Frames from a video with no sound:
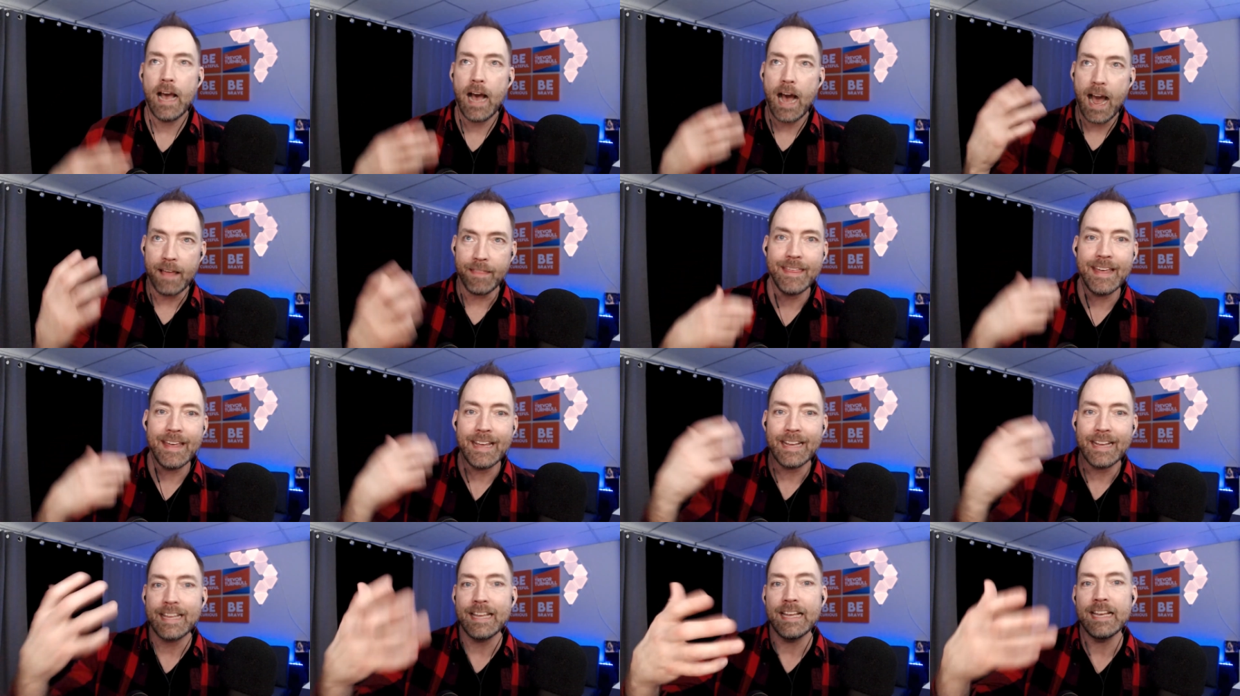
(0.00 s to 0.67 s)
I
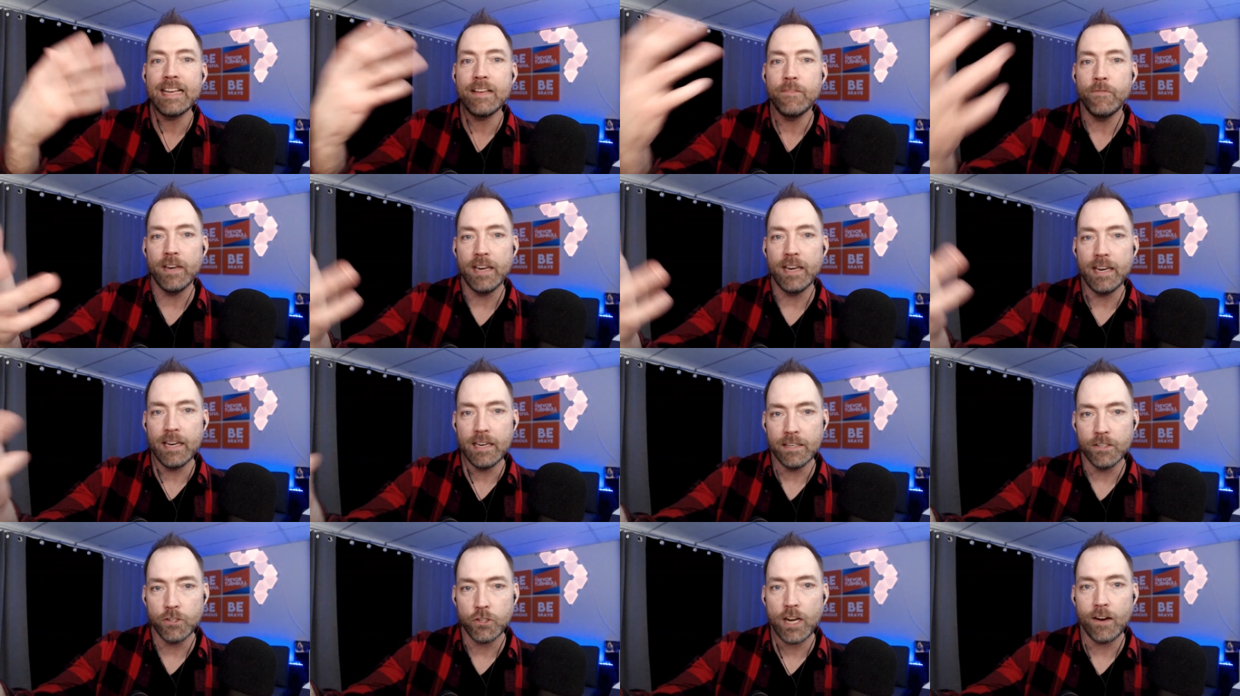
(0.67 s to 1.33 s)
think even
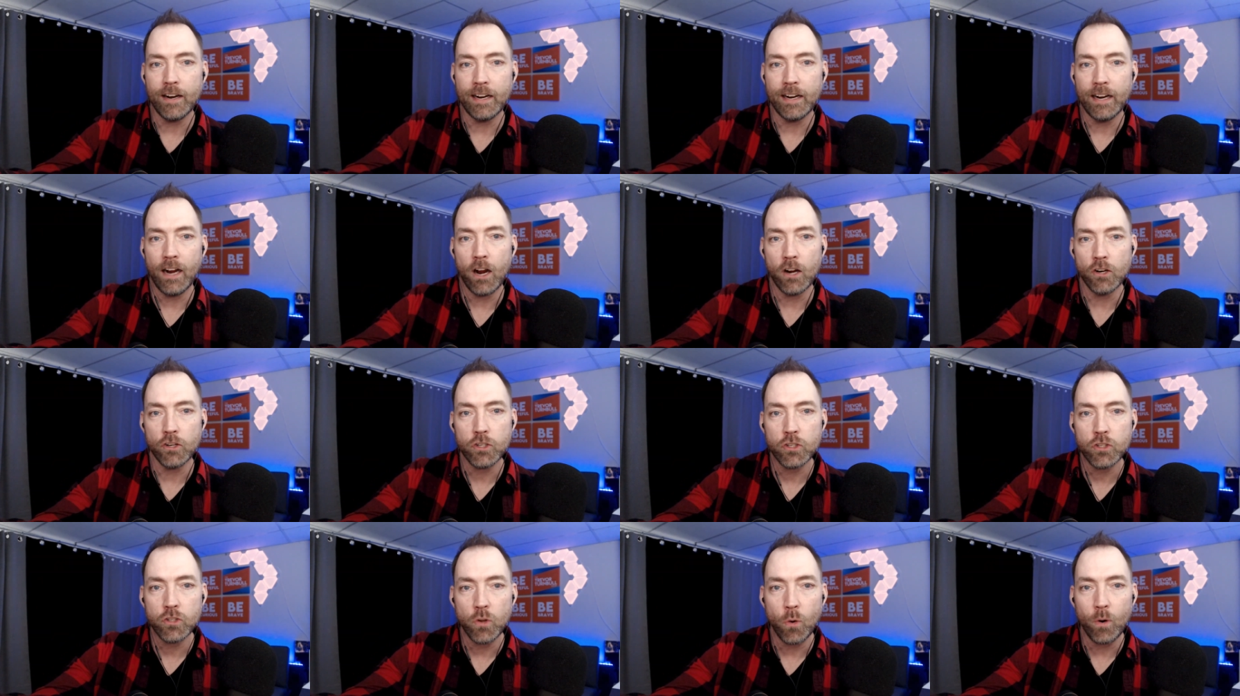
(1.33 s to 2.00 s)
in sharing
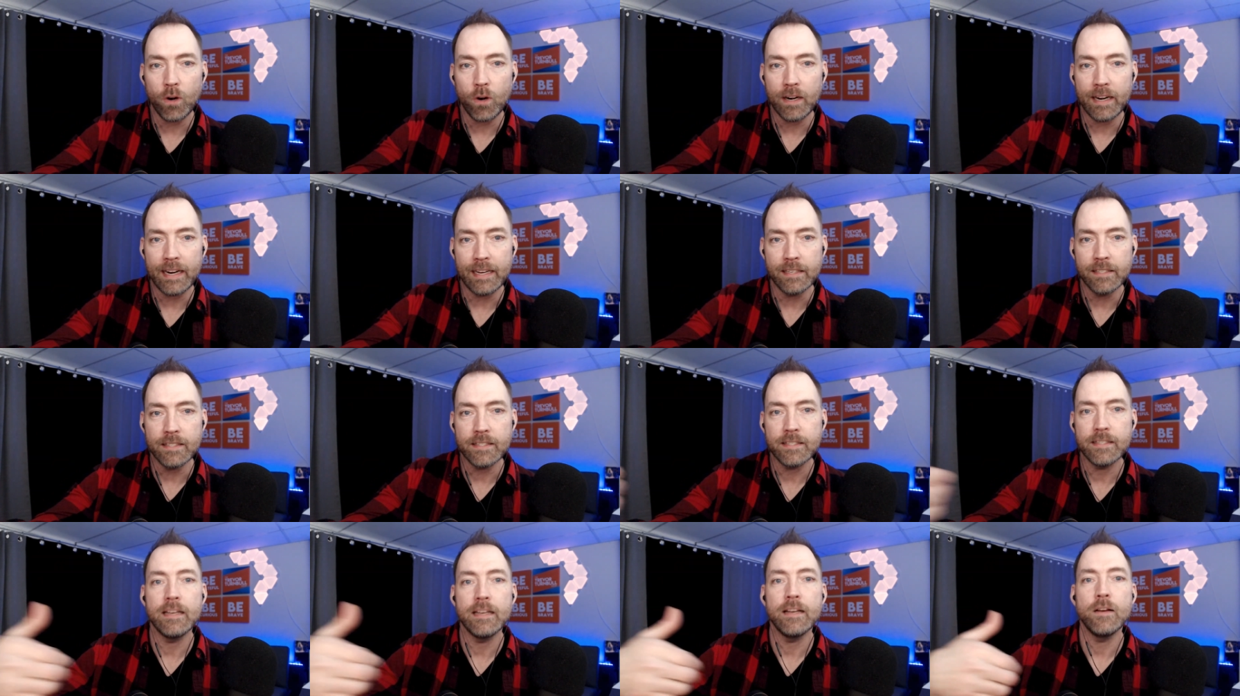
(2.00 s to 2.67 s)
our
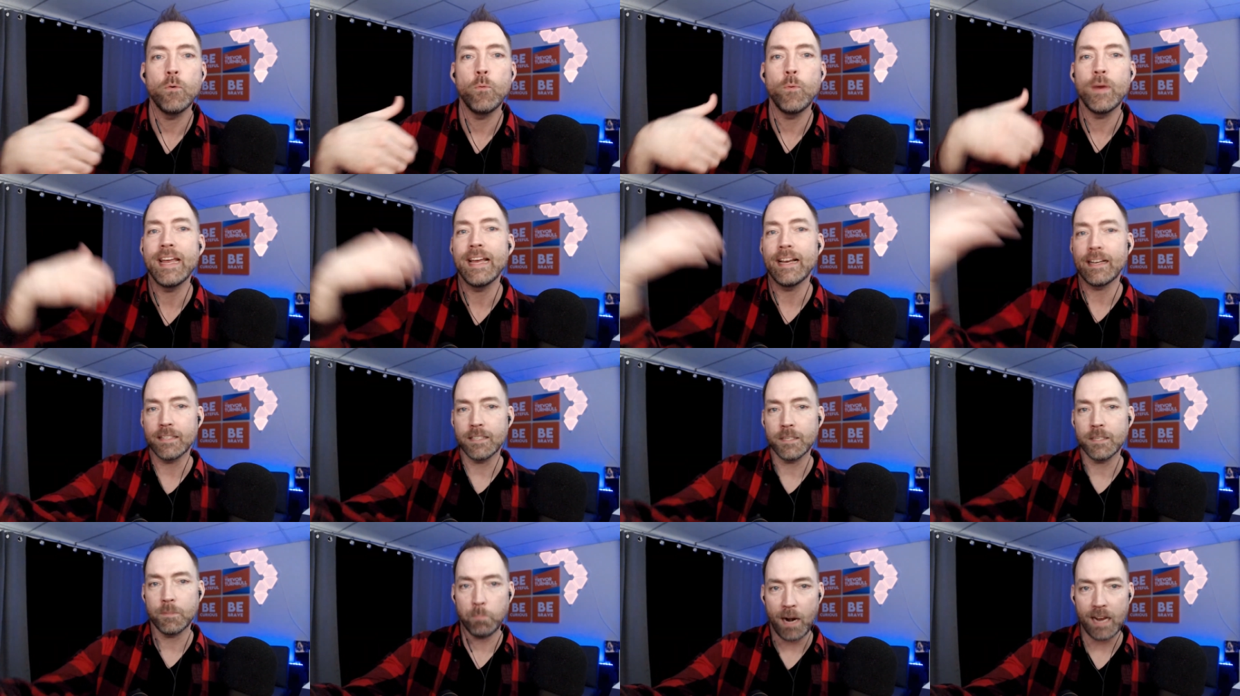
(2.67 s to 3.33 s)
stories, we
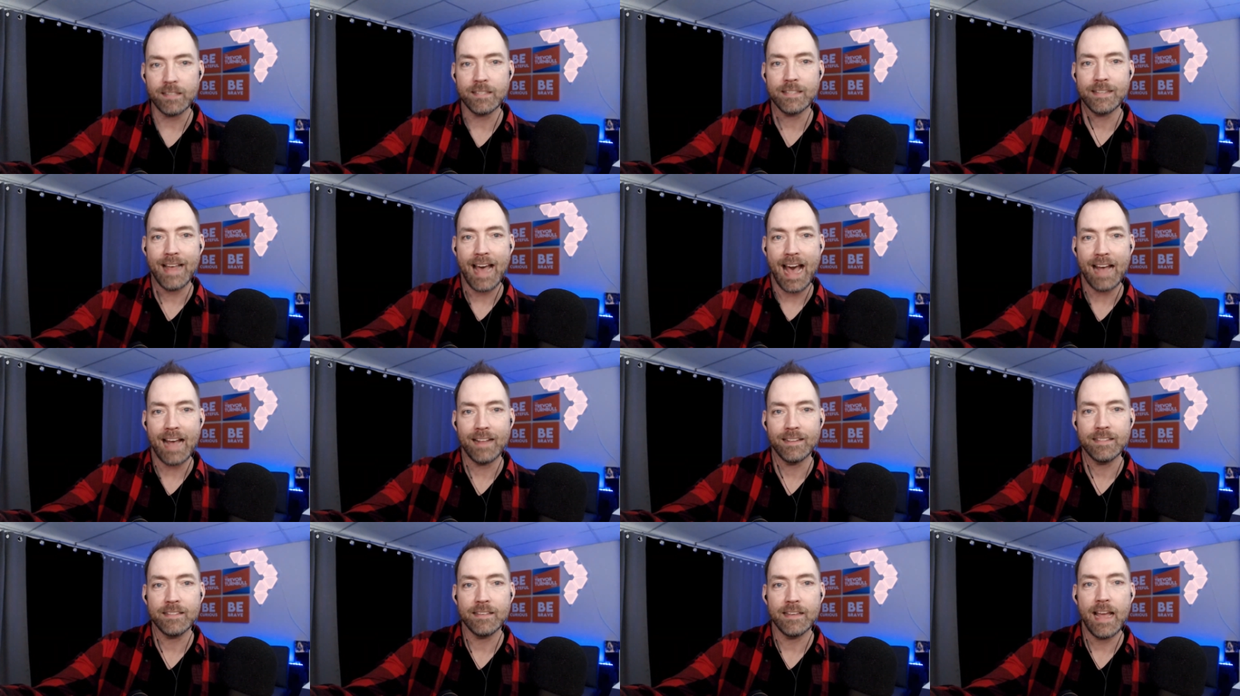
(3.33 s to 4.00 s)
express
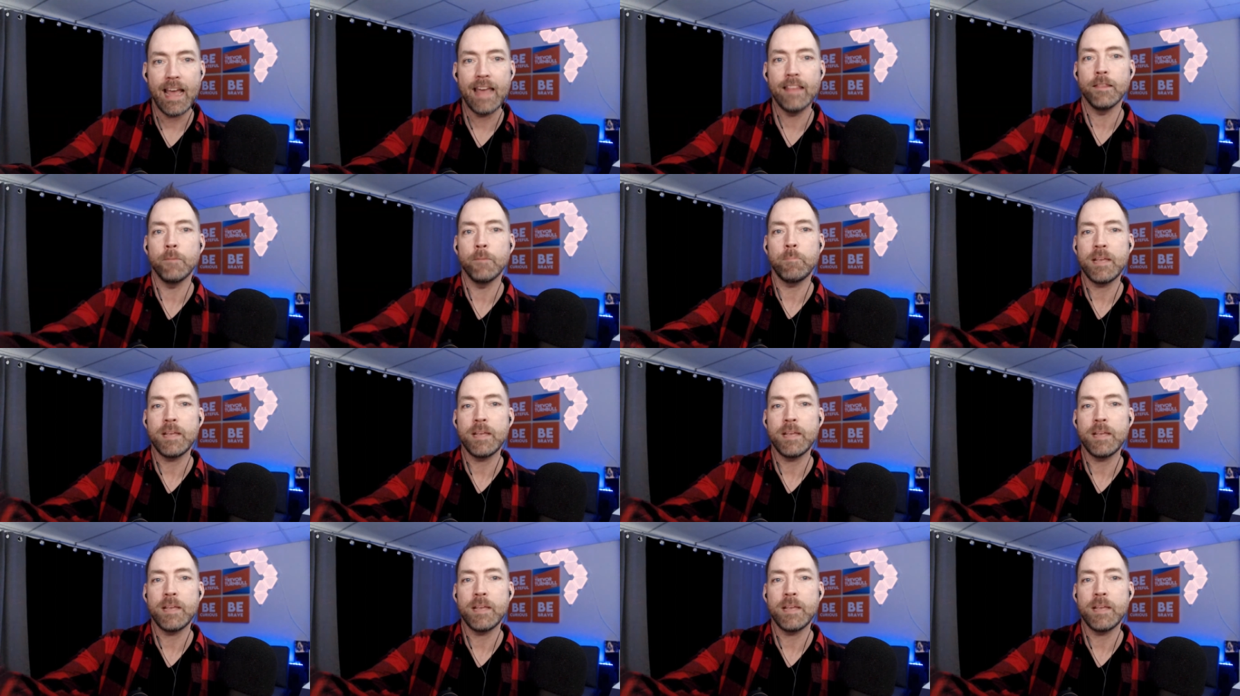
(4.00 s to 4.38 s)
that. And the